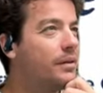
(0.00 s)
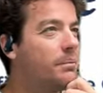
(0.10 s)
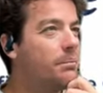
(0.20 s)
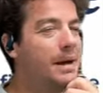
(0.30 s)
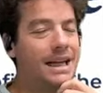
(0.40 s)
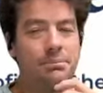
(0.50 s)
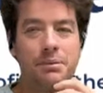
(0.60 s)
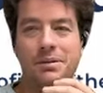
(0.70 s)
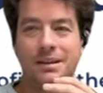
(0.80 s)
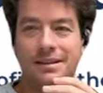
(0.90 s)
bad
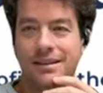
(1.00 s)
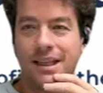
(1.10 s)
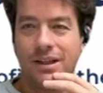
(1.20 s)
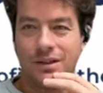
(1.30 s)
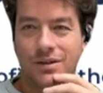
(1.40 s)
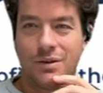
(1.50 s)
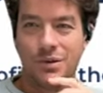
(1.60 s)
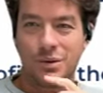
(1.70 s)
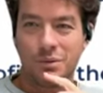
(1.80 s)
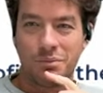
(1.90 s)
publicity on
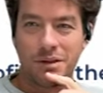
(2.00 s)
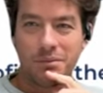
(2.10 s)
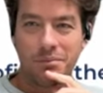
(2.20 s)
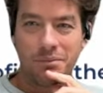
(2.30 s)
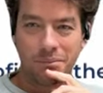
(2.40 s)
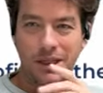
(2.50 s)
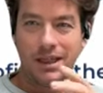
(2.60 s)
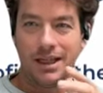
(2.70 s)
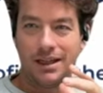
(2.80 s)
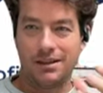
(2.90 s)
social
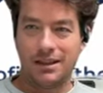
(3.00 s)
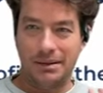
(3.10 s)
media.